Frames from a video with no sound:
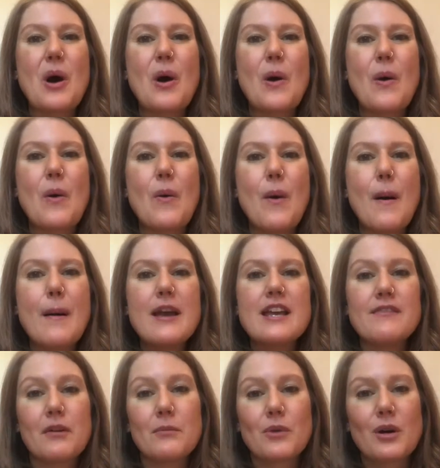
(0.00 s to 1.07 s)

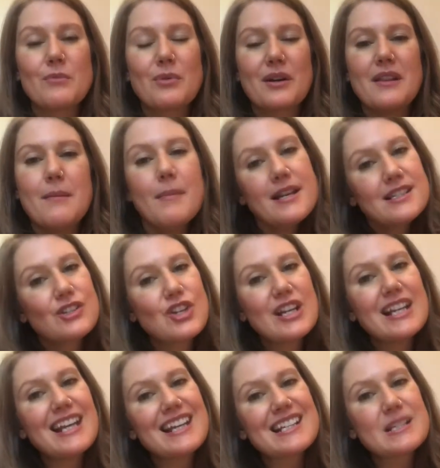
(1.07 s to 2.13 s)
So even more important than
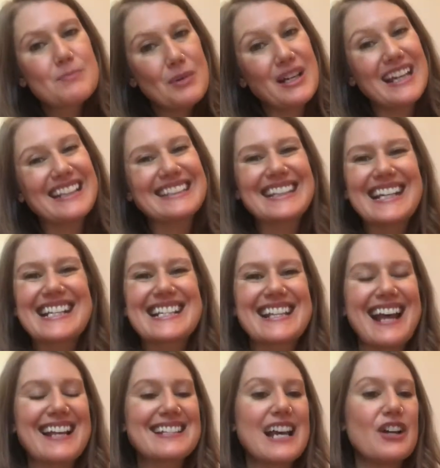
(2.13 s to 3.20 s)
messaging is booking,
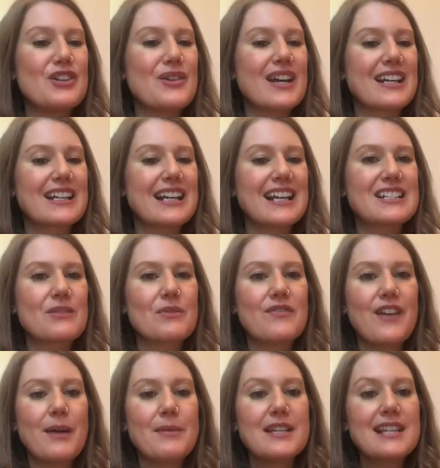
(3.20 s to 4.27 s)
because that's how you get
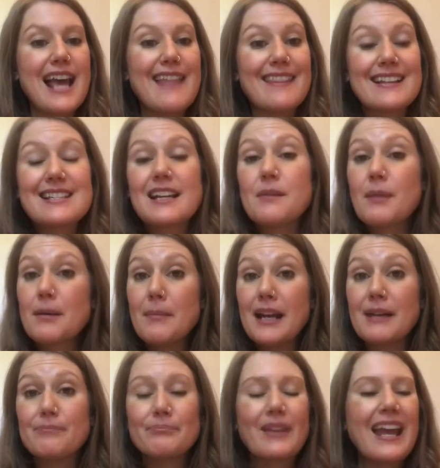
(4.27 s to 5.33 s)
connected with families and that's how
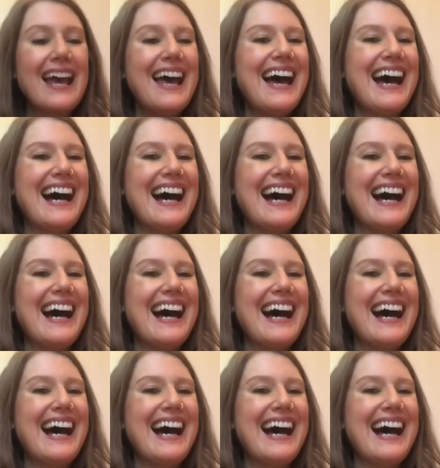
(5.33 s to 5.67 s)
you make money.